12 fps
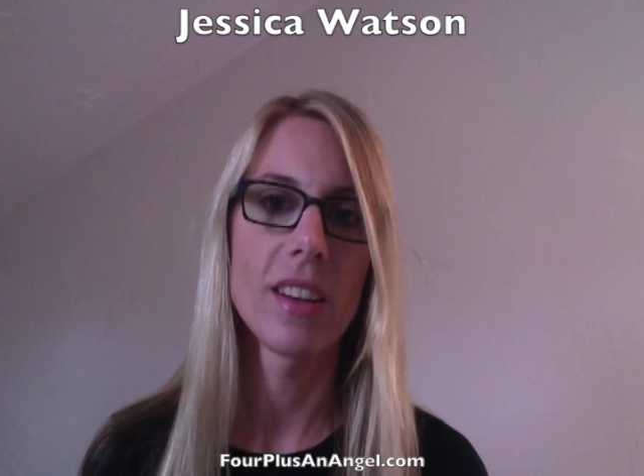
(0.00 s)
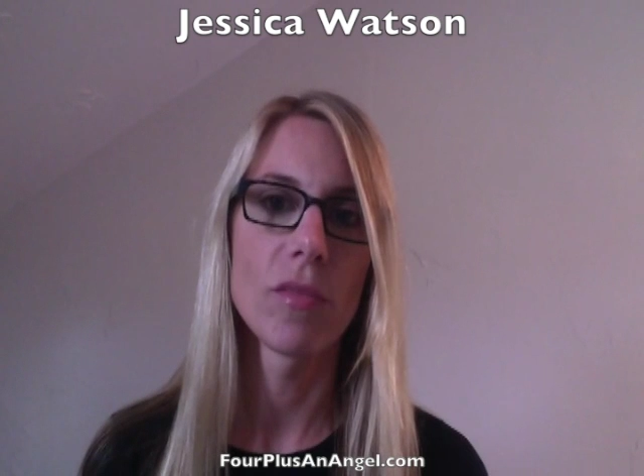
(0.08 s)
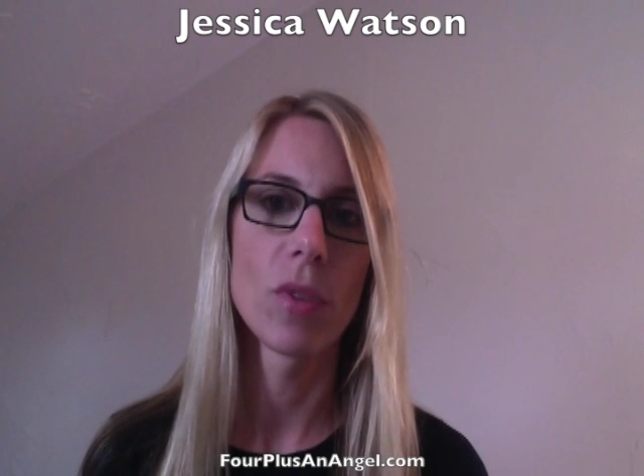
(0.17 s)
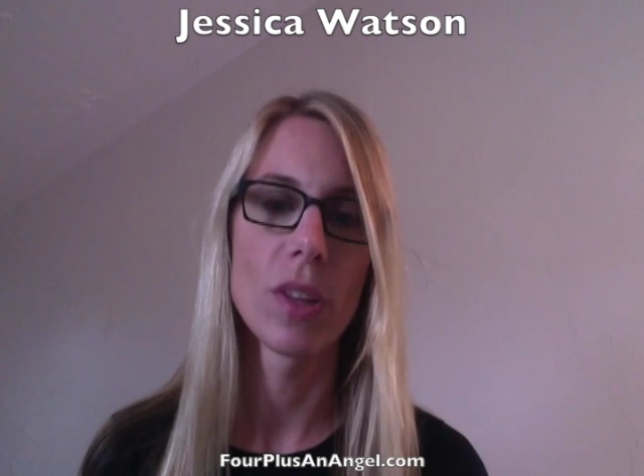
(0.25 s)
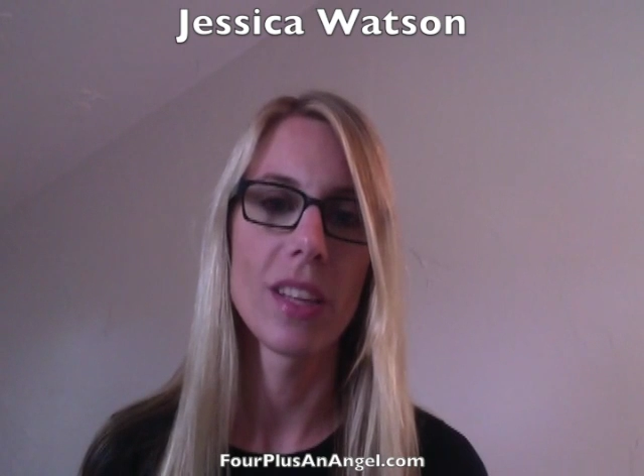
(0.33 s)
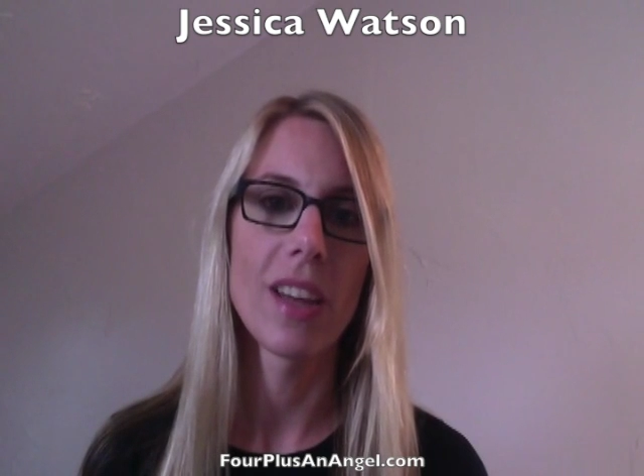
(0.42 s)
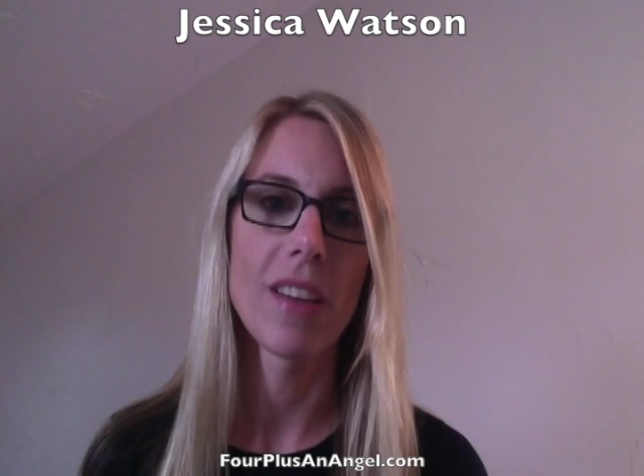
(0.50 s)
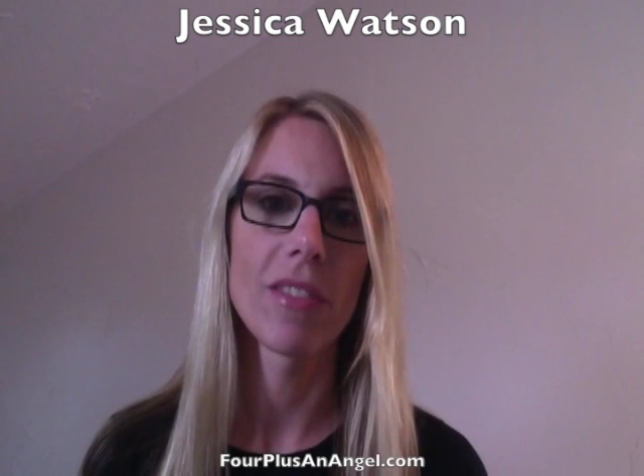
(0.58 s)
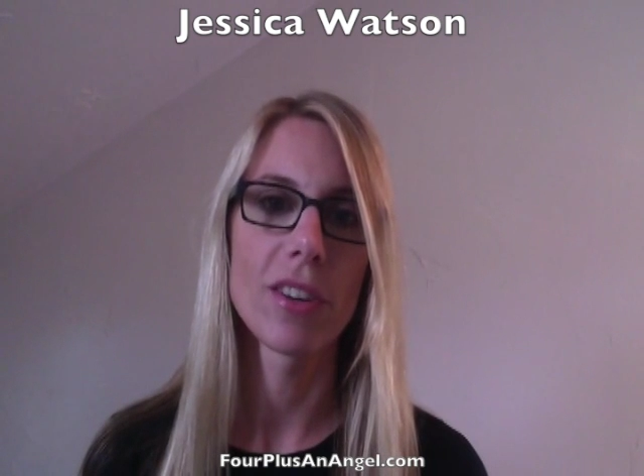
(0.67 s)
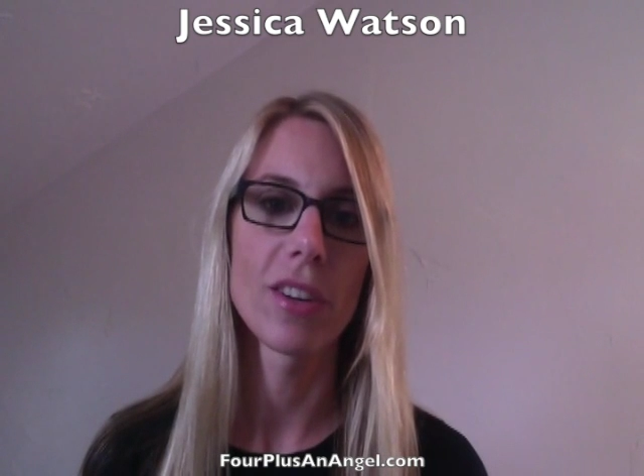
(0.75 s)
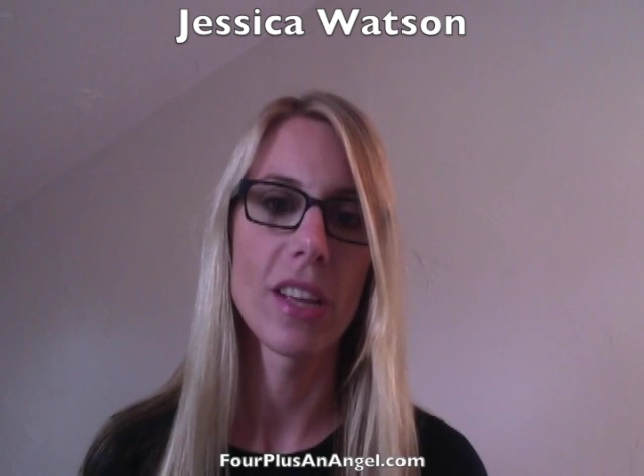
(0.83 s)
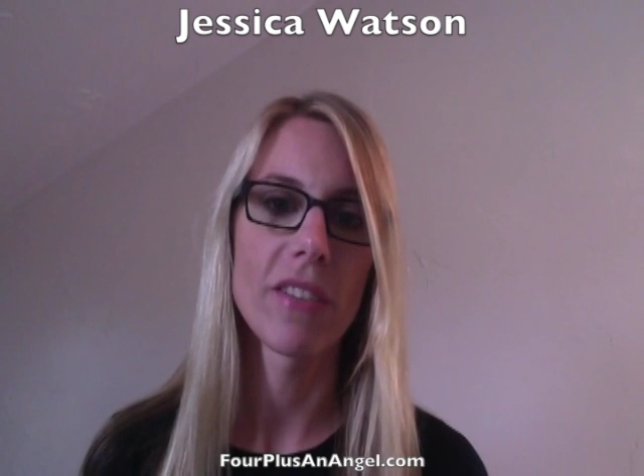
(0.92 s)
really
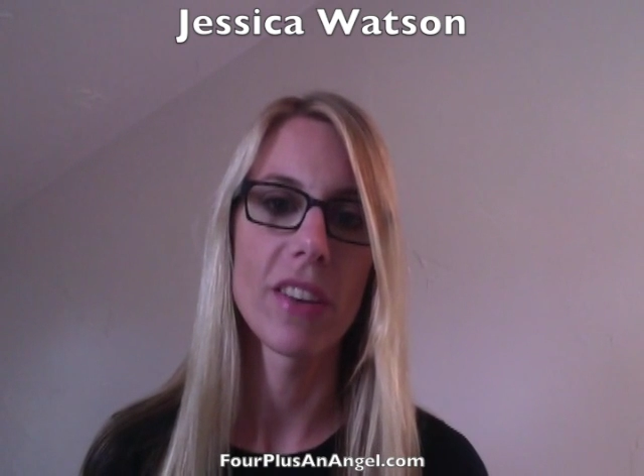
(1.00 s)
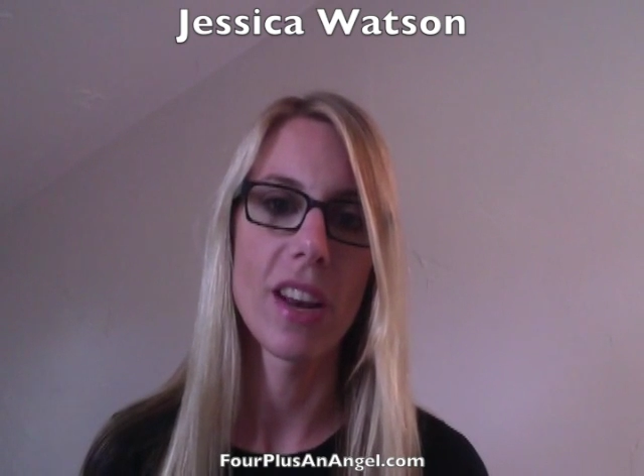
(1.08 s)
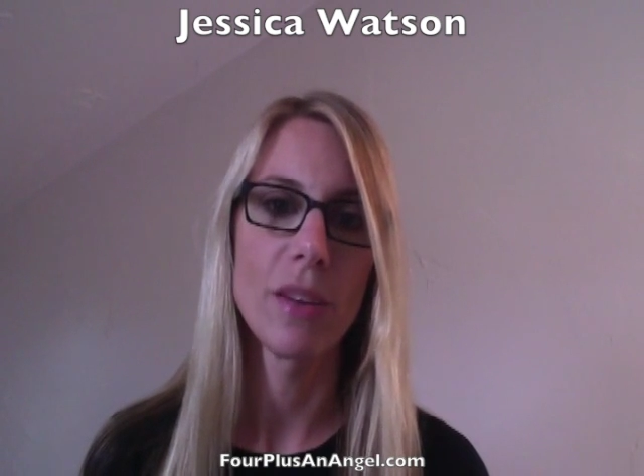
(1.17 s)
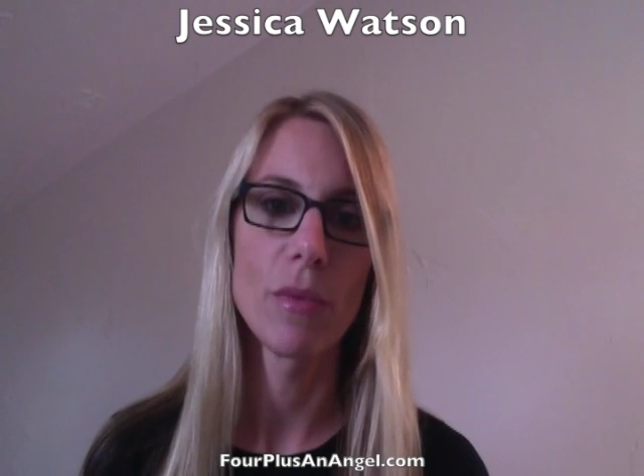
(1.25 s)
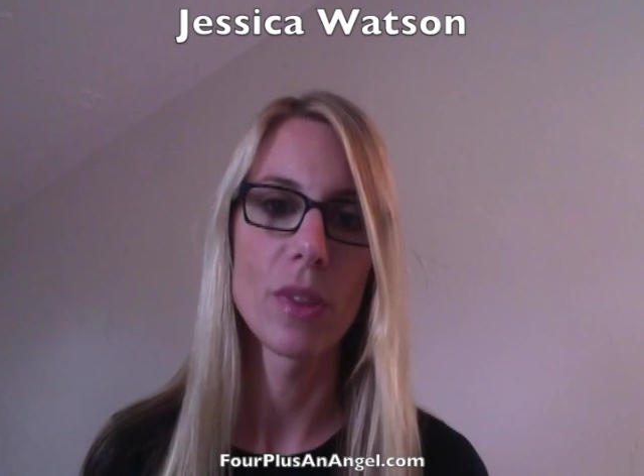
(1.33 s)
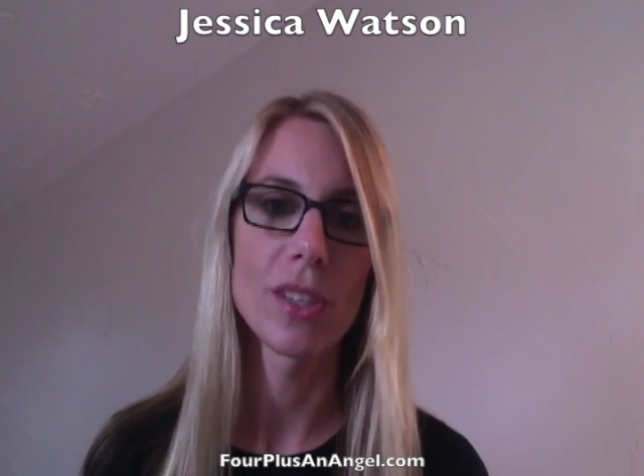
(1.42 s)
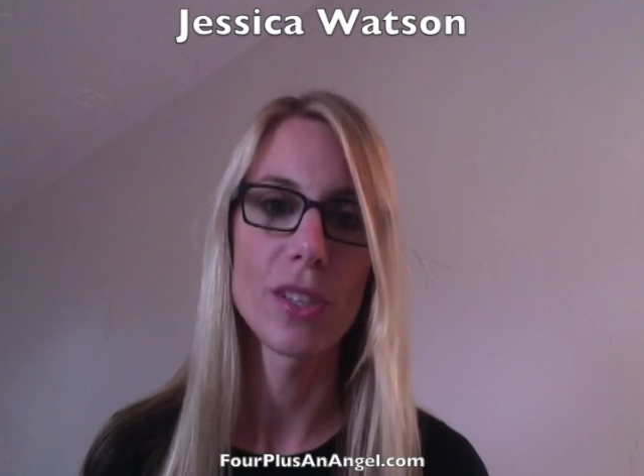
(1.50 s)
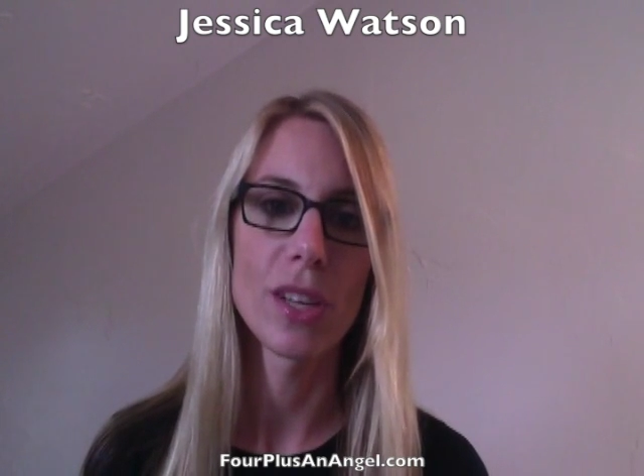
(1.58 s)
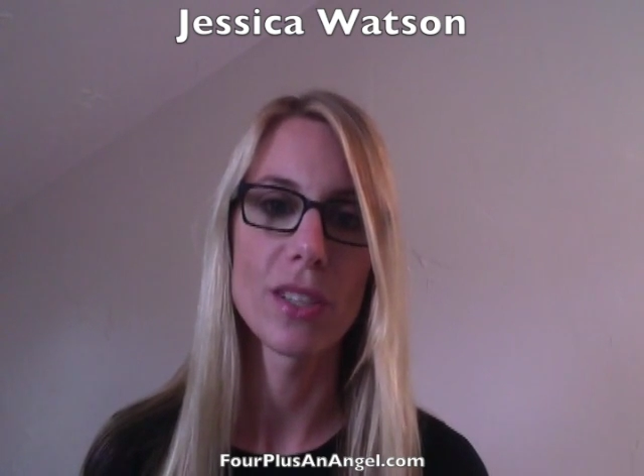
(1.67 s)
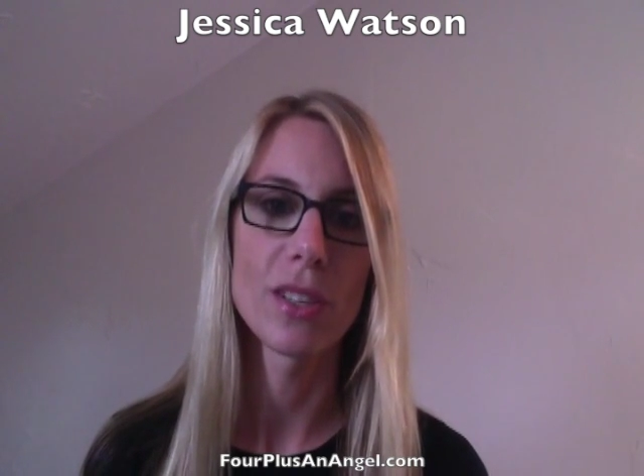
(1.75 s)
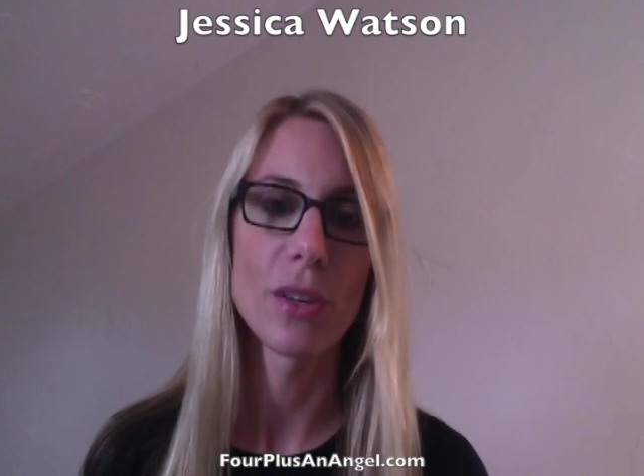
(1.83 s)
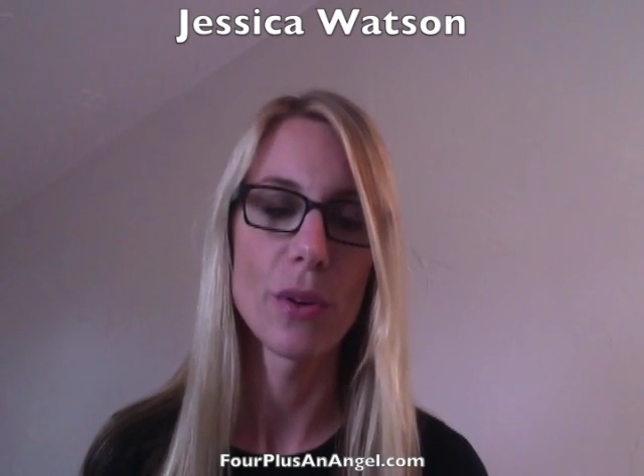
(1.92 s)
never given anyone the
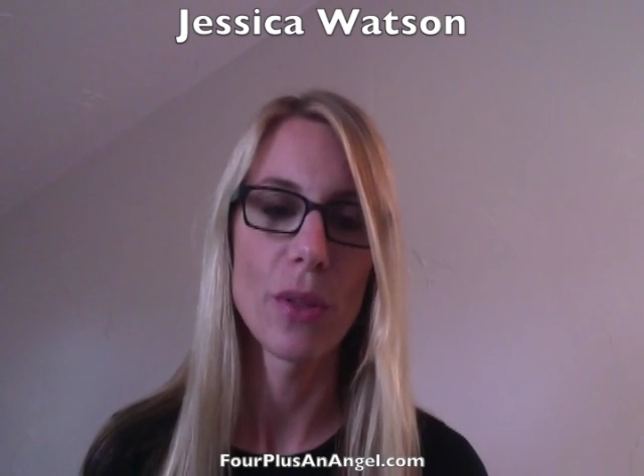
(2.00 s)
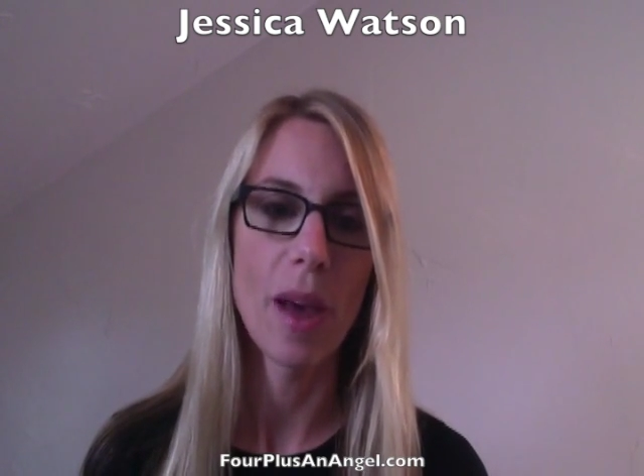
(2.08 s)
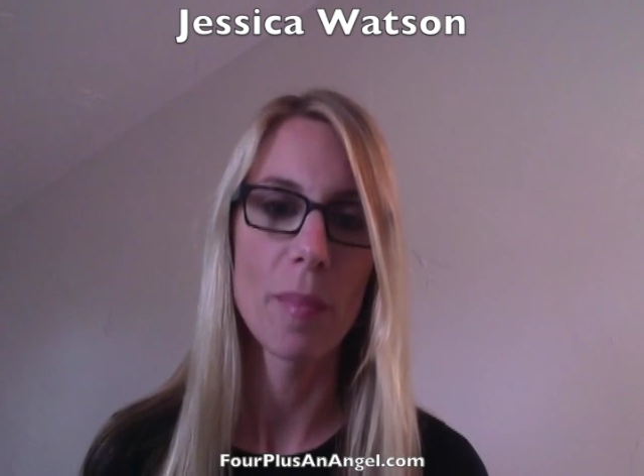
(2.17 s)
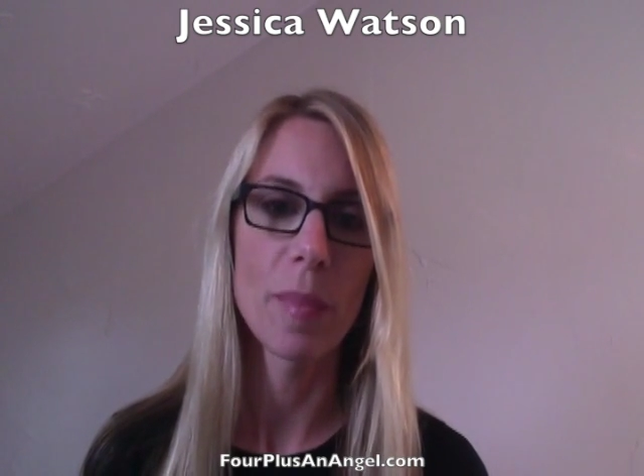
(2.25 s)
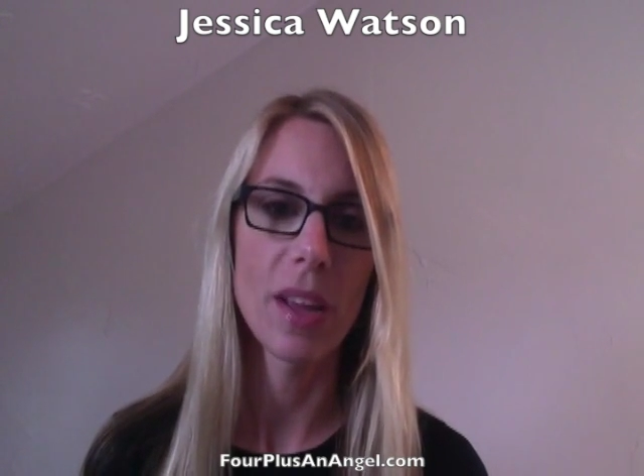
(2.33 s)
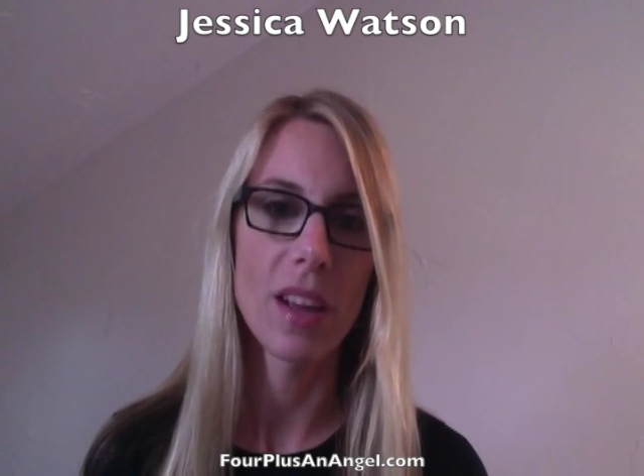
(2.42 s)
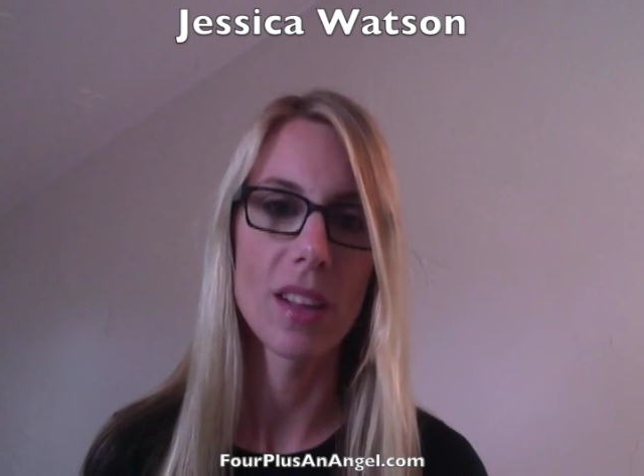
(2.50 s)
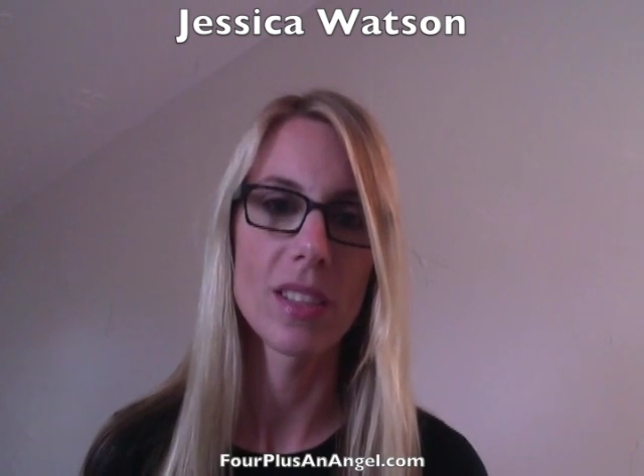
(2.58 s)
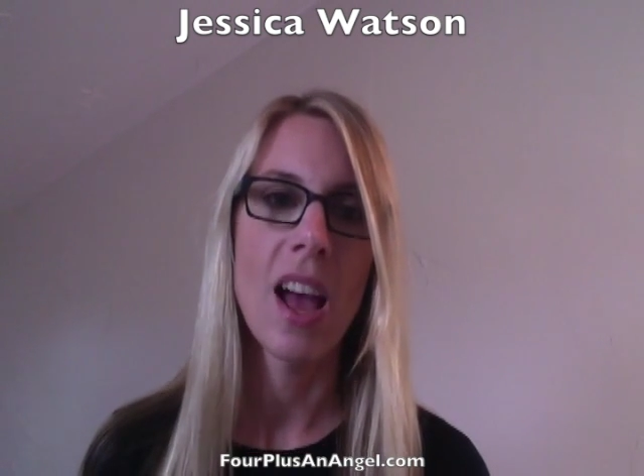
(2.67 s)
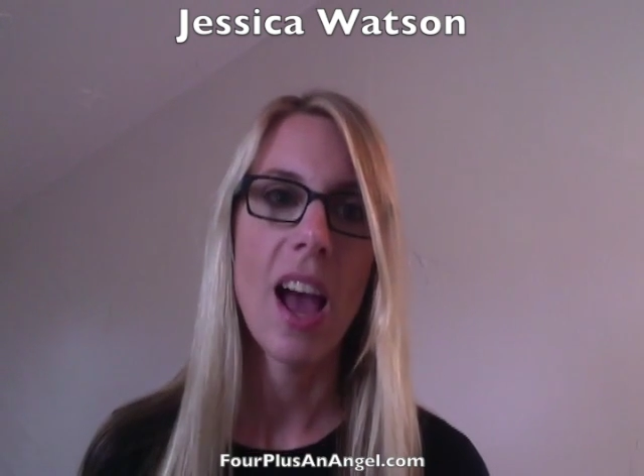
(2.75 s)
chance to do that because